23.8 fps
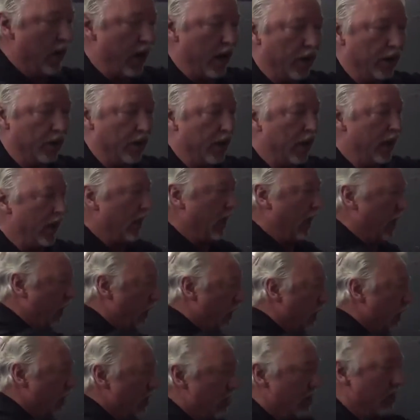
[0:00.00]
got your
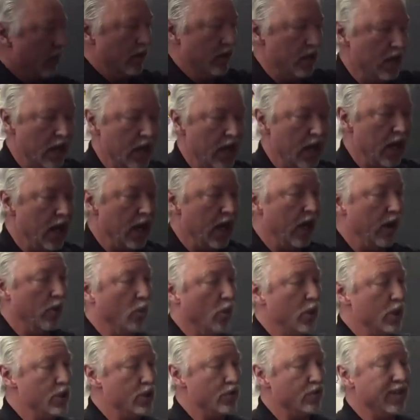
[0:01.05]
hitting, and
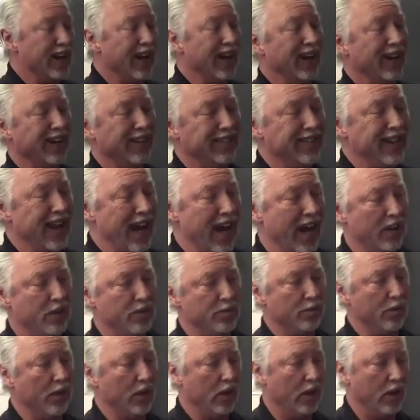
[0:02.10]
once you've got
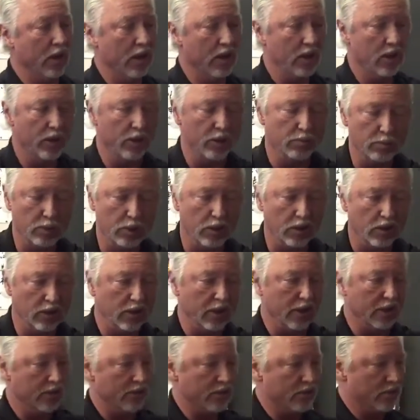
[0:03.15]
attachment, your
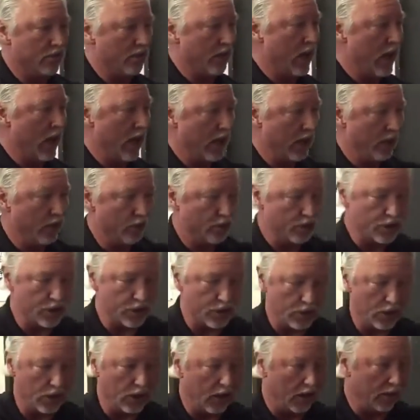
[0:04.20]
ability to slide or
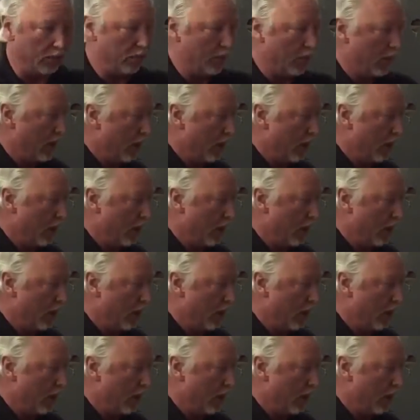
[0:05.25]
slip.